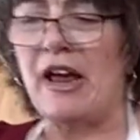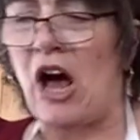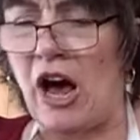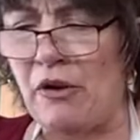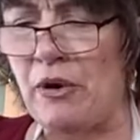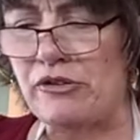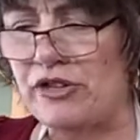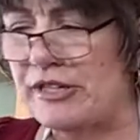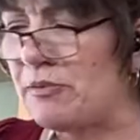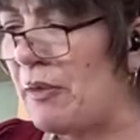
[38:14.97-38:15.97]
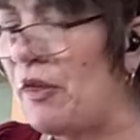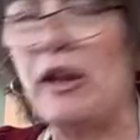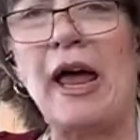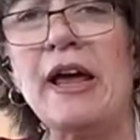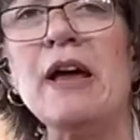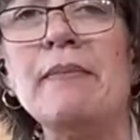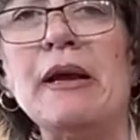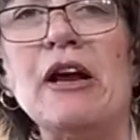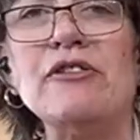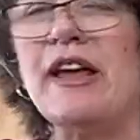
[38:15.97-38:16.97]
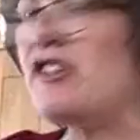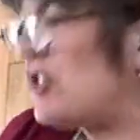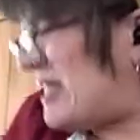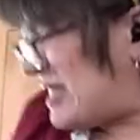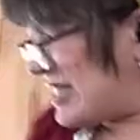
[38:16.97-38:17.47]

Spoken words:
cockroaches with the light coming on, they just